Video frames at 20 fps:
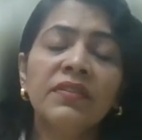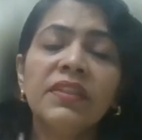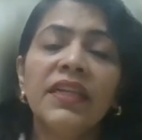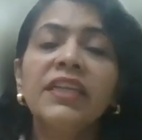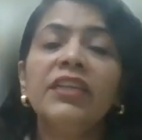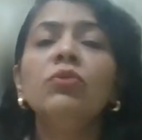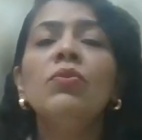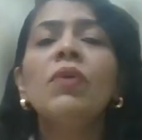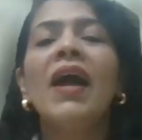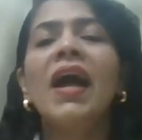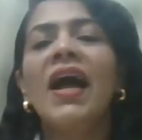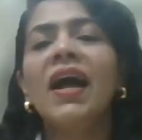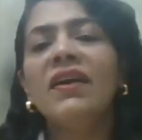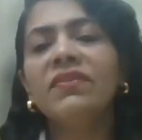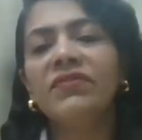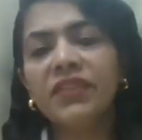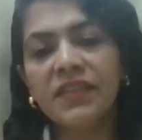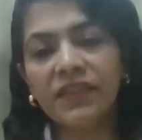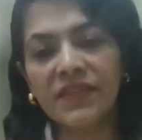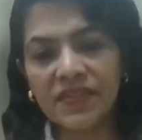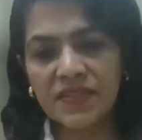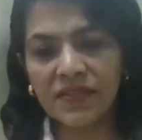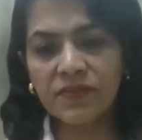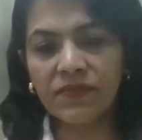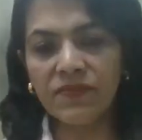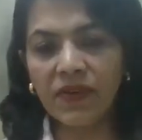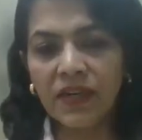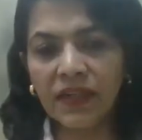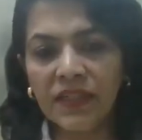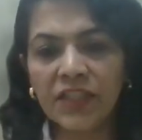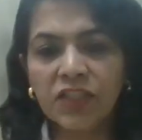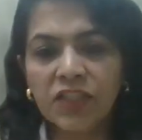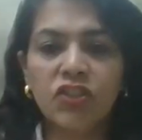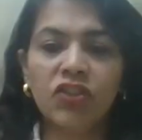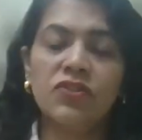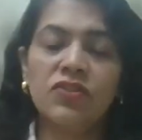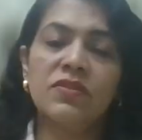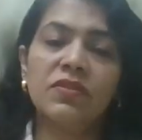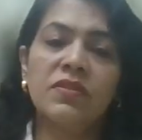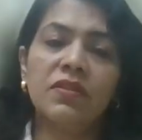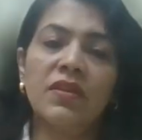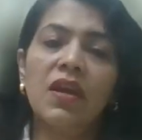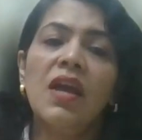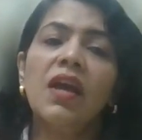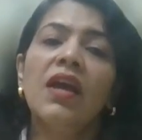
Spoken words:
they do have their disadvantages.